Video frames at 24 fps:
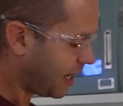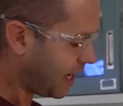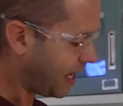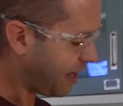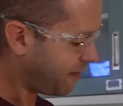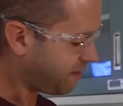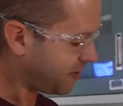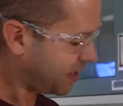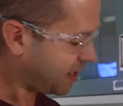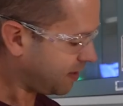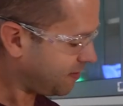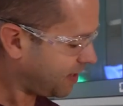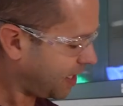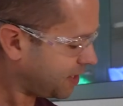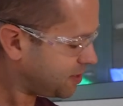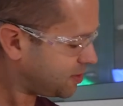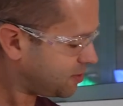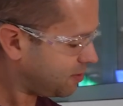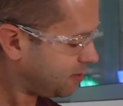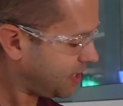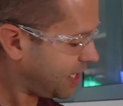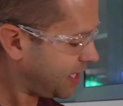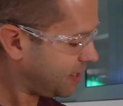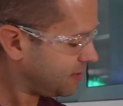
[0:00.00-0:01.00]
I have a
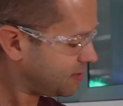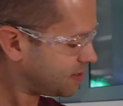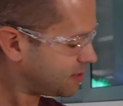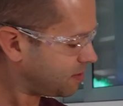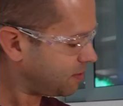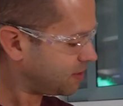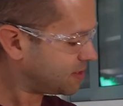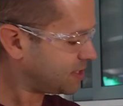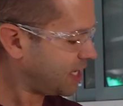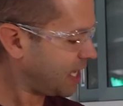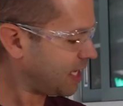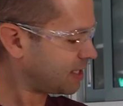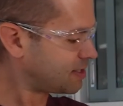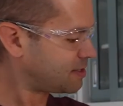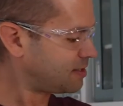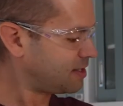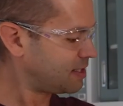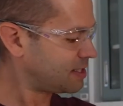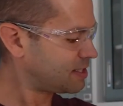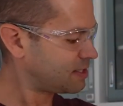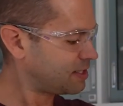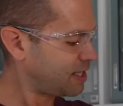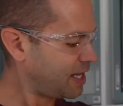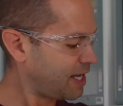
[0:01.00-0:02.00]
condenser lens, so it takes
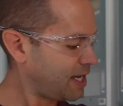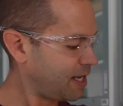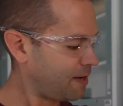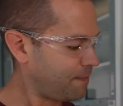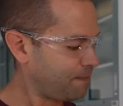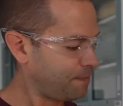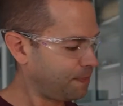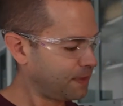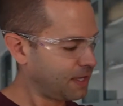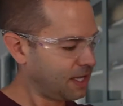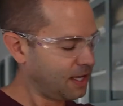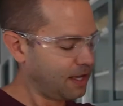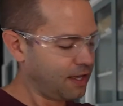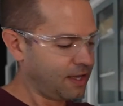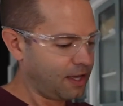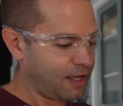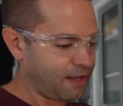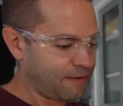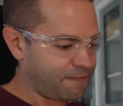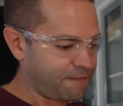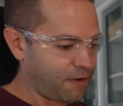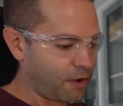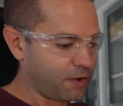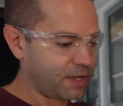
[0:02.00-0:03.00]
this light
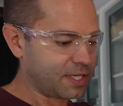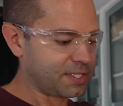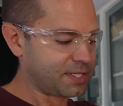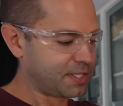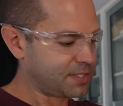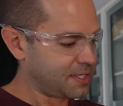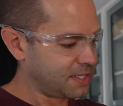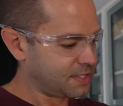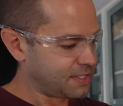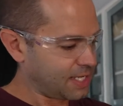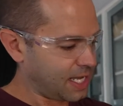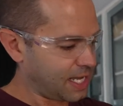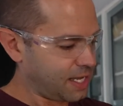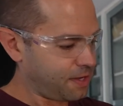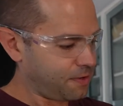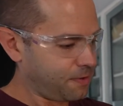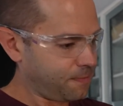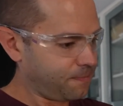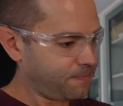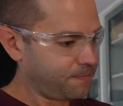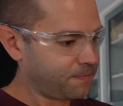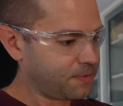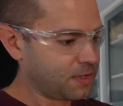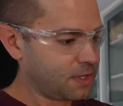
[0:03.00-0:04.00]
and focuses it
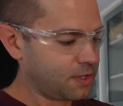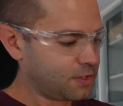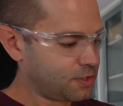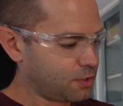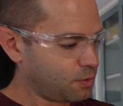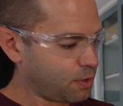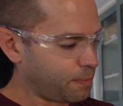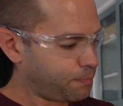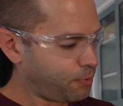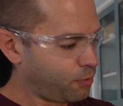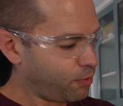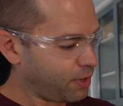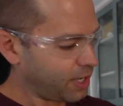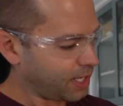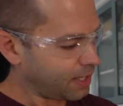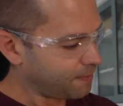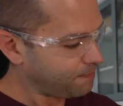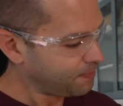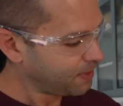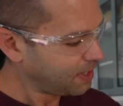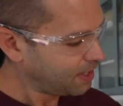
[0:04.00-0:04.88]
down to a point.